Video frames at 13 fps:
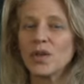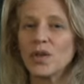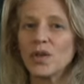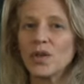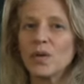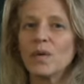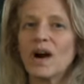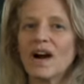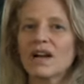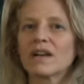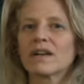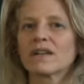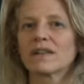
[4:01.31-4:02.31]
You
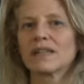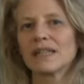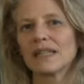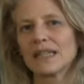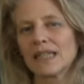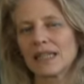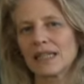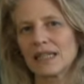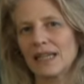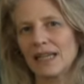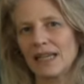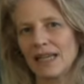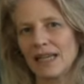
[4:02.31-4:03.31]
are
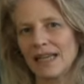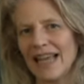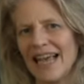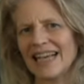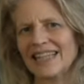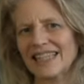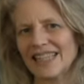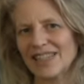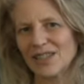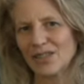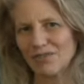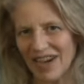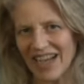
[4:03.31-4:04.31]
an
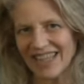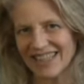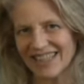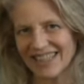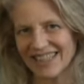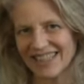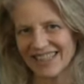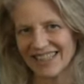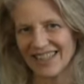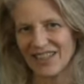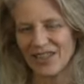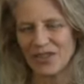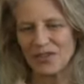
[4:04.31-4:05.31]
access device.
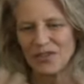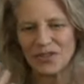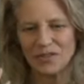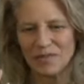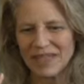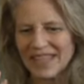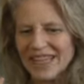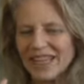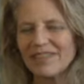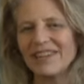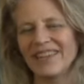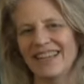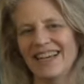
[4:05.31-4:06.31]
You've been
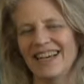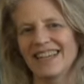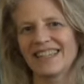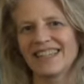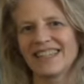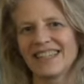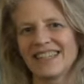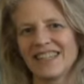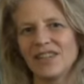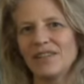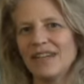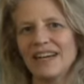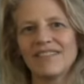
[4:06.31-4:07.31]
given that.
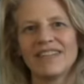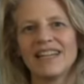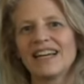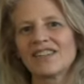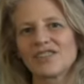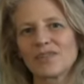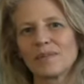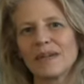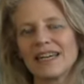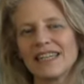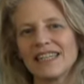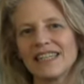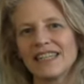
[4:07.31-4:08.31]
You have an astral
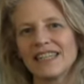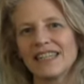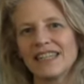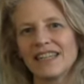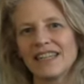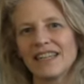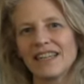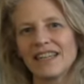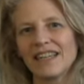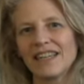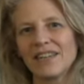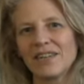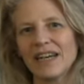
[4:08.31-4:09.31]
body.
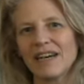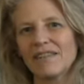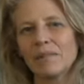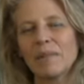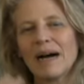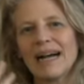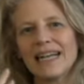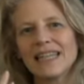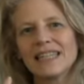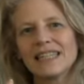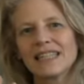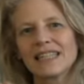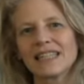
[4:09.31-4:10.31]
You have a
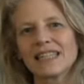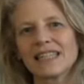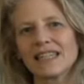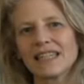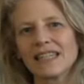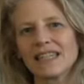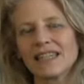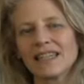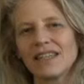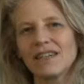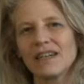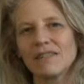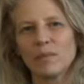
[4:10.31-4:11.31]
mind.
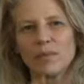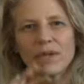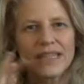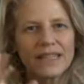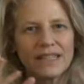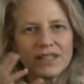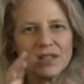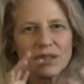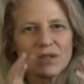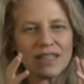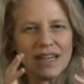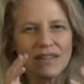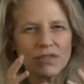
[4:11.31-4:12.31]
You have a brain that
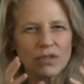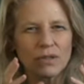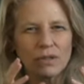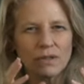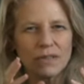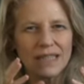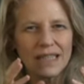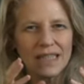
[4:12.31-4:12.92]
knows how to